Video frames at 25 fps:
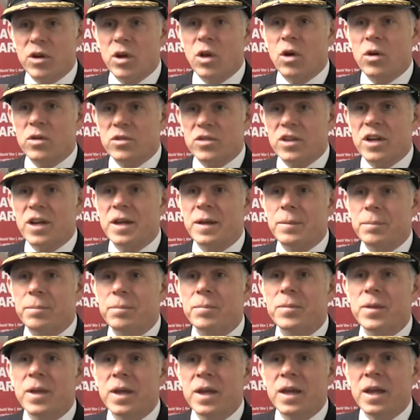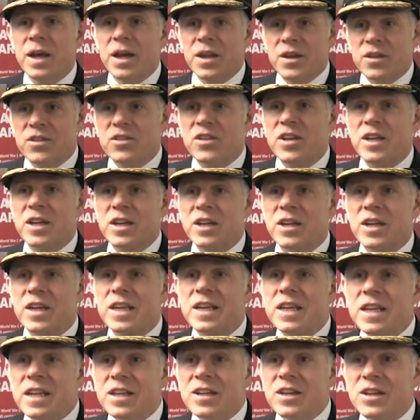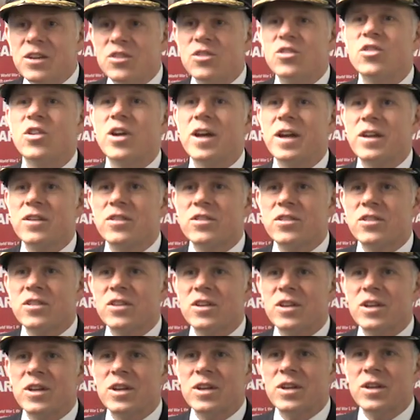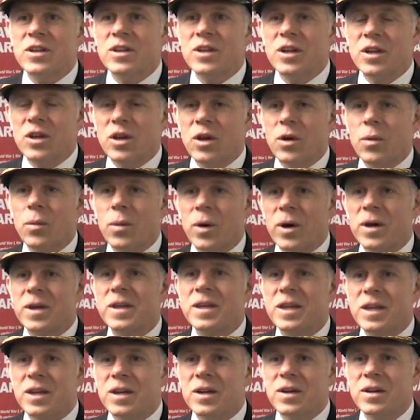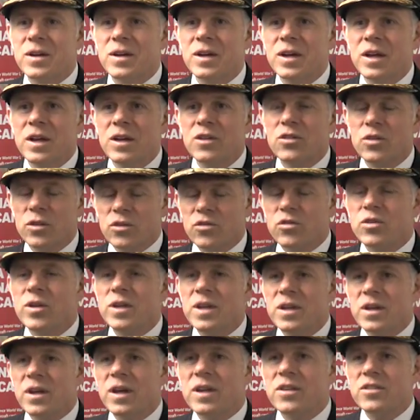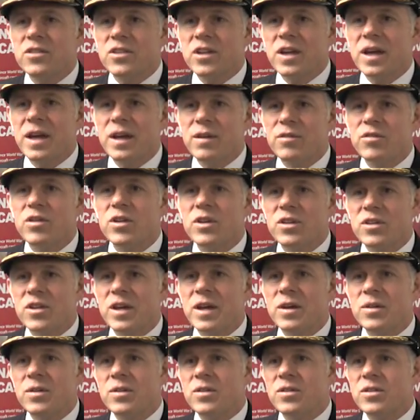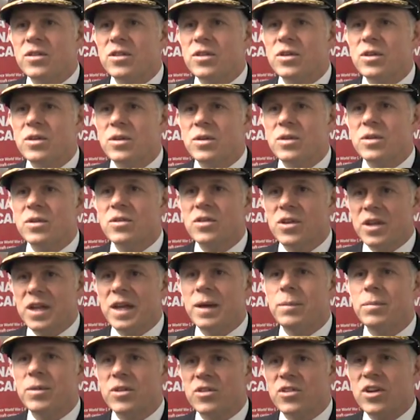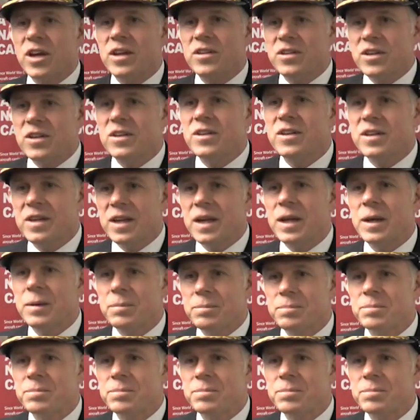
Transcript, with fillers: a long time and has taken a keen interest in, in our work here. So it's really nice to have her down to, to name the jetty today.